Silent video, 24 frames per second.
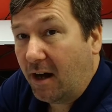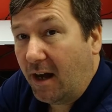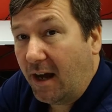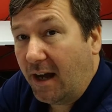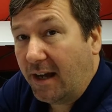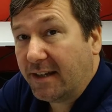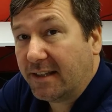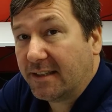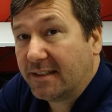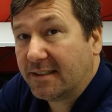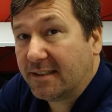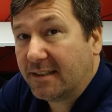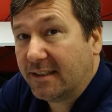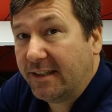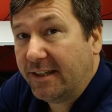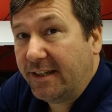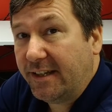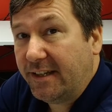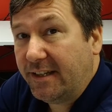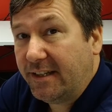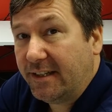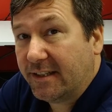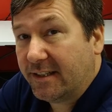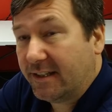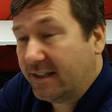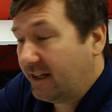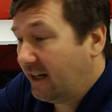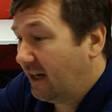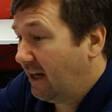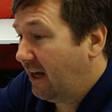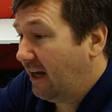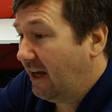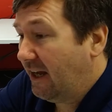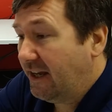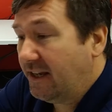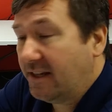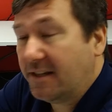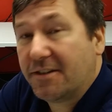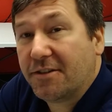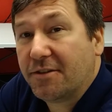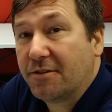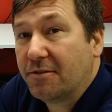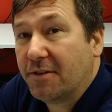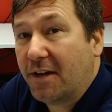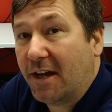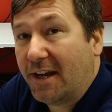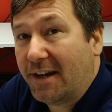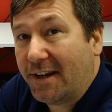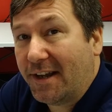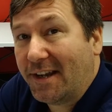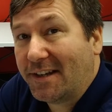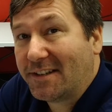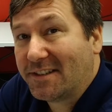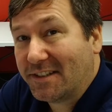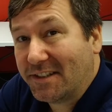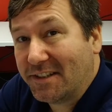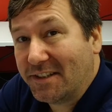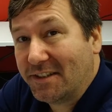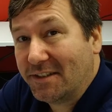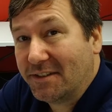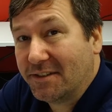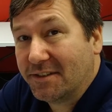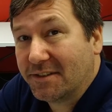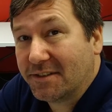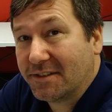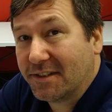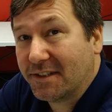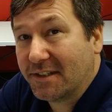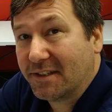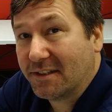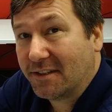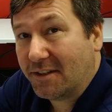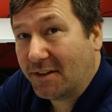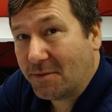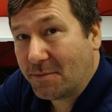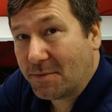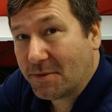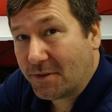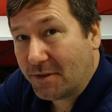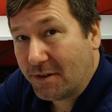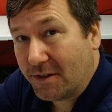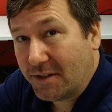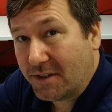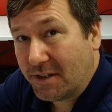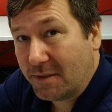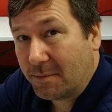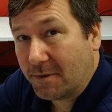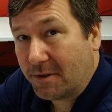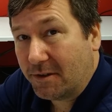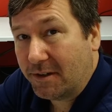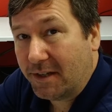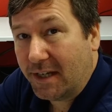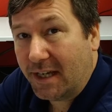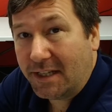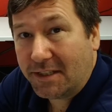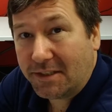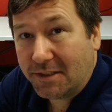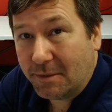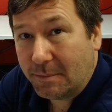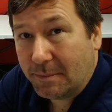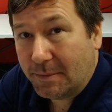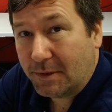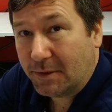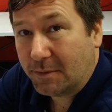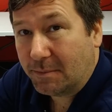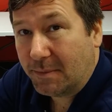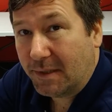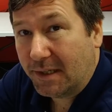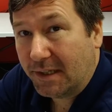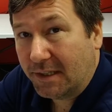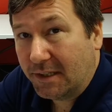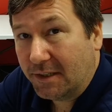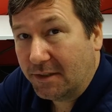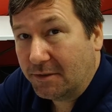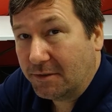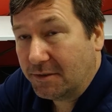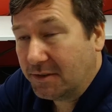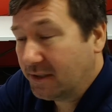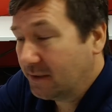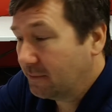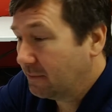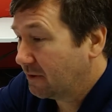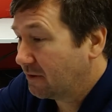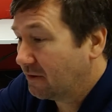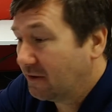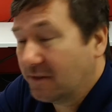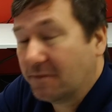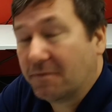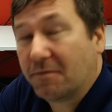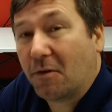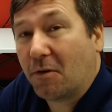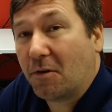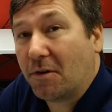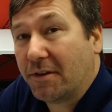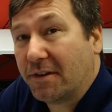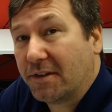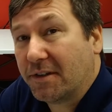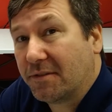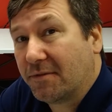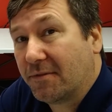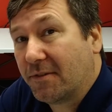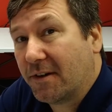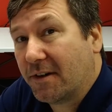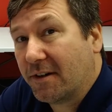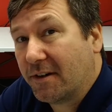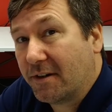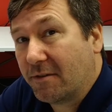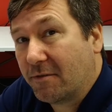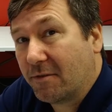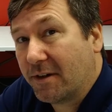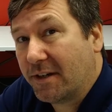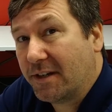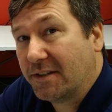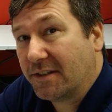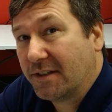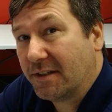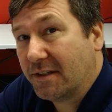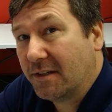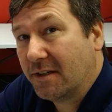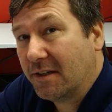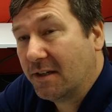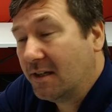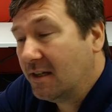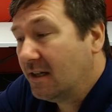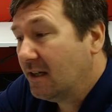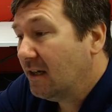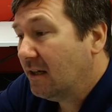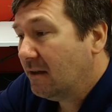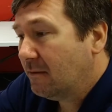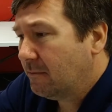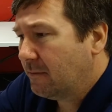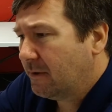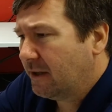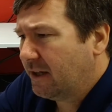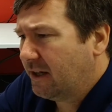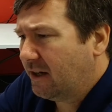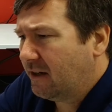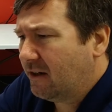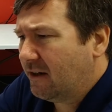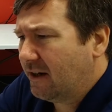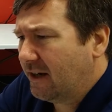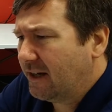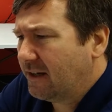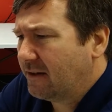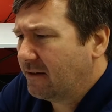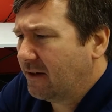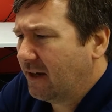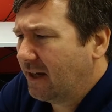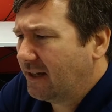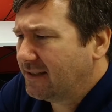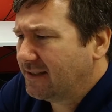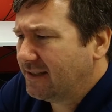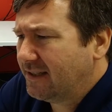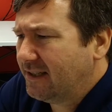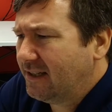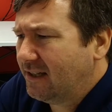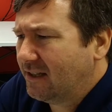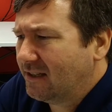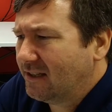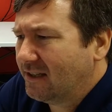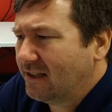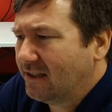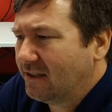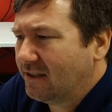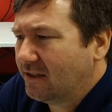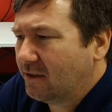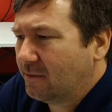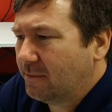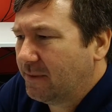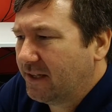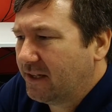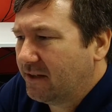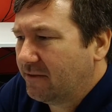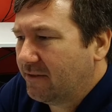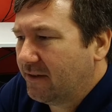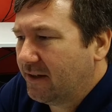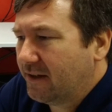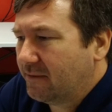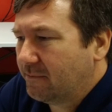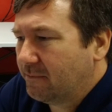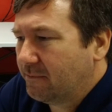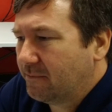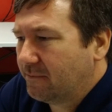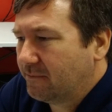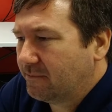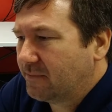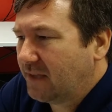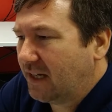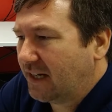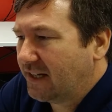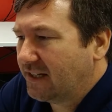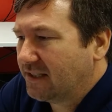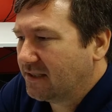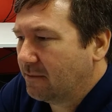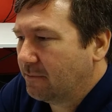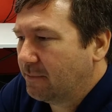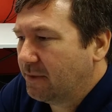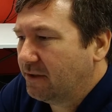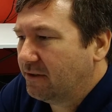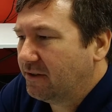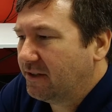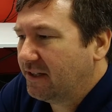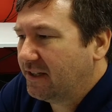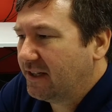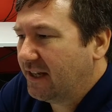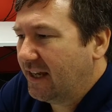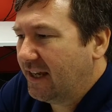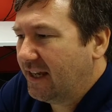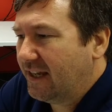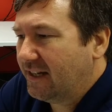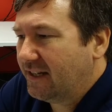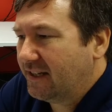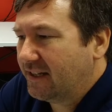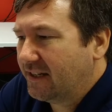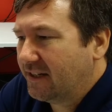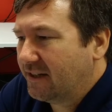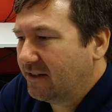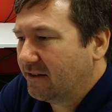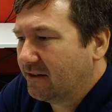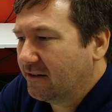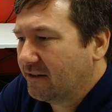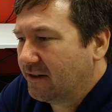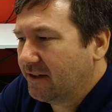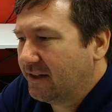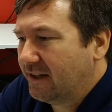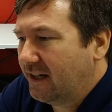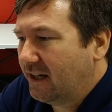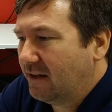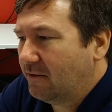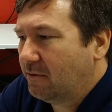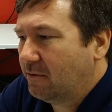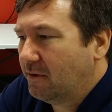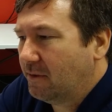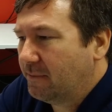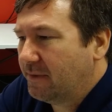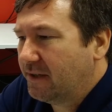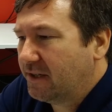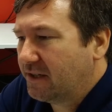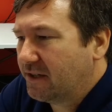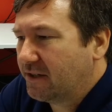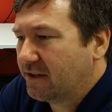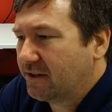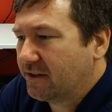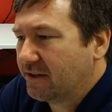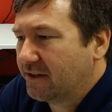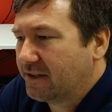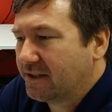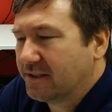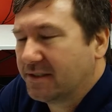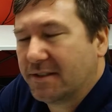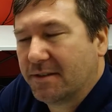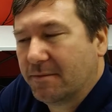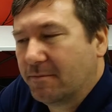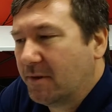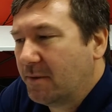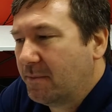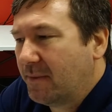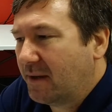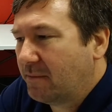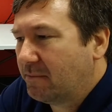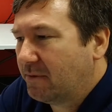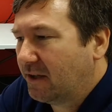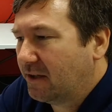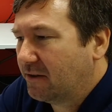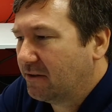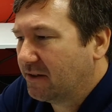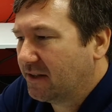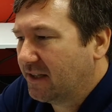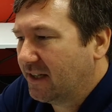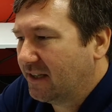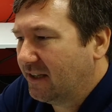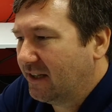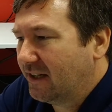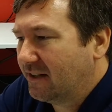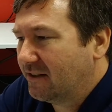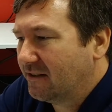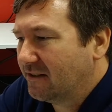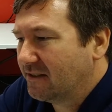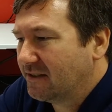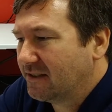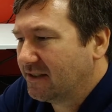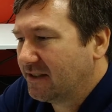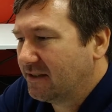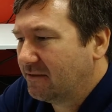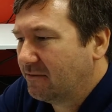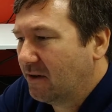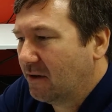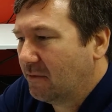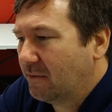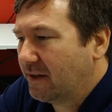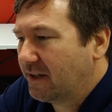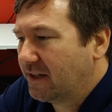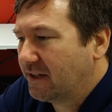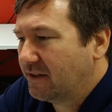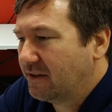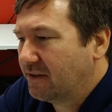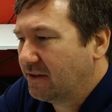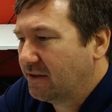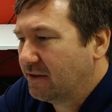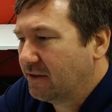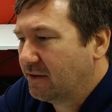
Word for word: honestly, I do not actually use the alarm screen typically. I actually build my own typically for this very reason. But all right, I see a little bit of, I guess, ability to edit here, and I would be curious, and we may play with that later, see what we can